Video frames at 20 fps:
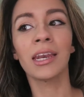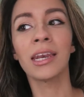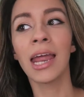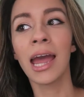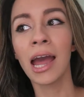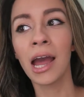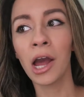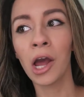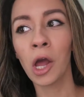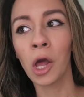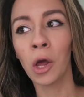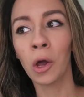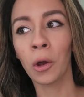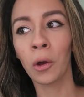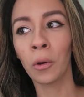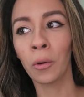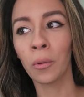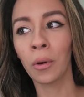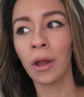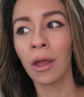
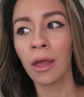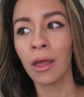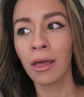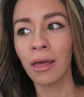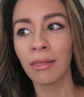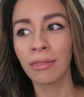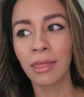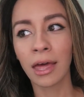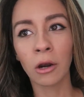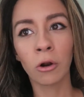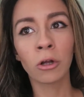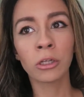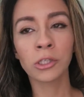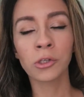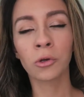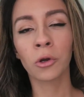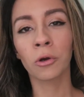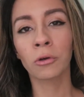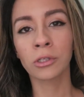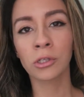Now, that
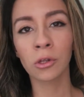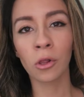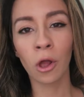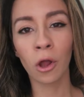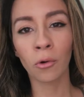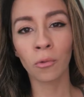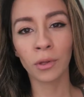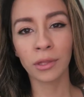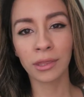also goes along